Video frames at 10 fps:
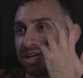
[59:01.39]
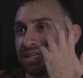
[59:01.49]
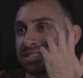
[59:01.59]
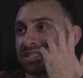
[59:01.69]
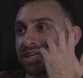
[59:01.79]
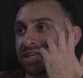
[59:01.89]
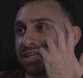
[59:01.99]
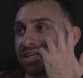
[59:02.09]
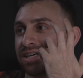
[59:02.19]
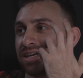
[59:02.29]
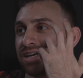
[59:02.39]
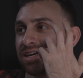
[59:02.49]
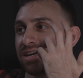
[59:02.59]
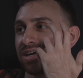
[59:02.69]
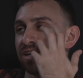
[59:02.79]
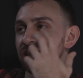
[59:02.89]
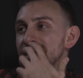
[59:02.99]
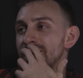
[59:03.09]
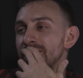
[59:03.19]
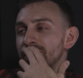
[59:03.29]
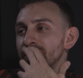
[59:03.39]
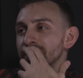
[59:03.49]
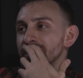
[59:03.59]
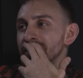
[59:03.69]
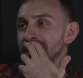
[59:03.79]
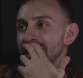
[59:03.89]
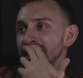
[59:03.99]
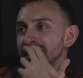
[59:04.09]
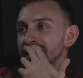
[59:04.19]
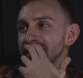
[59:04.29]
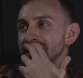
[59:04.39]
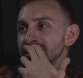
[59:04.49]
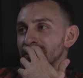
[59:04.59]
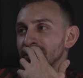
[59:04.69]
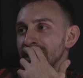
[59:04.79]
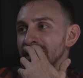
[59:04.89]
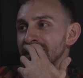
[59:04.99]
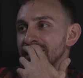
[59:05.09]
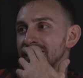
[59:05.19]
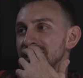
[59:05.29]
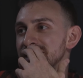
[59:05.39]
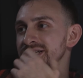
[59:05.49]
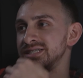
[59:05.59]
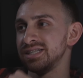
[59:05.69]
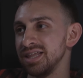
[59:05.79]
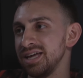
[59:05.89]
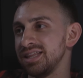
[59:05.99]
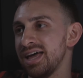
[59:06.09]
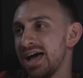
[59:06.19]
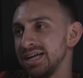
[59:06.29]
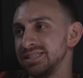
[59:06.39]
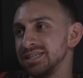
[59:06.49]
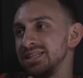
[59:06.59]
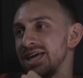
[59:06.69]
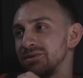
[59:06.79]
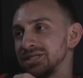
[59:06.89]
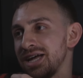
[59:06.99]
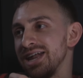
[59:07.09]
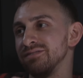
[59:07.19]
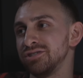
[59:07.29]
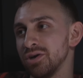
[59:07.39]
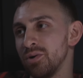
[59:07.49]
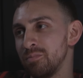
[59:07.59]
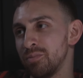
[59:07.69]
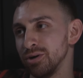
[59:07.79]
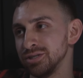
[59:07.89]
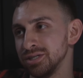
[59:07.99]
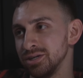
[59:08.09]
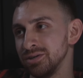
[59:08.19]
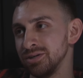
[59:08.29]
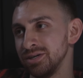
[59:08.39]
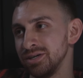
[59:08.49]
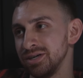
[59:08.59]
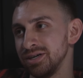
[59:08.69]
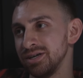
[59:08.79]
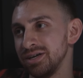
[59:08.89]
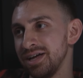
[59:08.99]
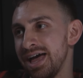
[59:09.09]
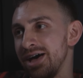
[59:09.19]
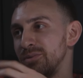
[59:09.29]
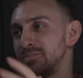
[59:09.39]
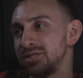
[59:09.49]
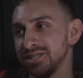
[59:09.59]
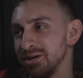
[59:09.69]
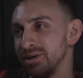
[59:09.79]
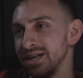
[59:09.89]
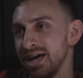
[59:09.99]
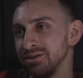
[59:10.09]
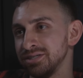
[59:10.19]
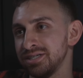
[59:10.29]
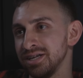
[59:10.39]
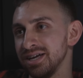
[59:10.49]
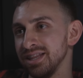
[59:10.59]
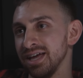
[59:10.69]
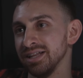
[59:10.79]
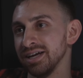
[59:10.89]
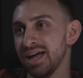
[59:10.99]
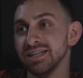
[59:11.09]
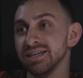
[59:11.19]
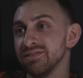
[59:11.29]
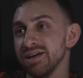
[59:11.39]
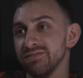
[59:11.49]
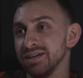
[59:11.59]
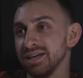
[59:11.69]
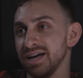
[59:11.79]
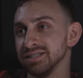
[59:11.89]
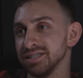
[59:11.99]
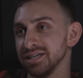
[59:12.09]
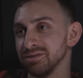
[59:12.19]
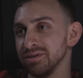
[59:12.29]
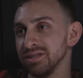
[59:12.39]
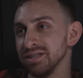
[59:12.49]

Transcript: And it's like, oh, okay. So like this thing that I did that was kind of so personal helped someone else that like I didn't even have any contact with.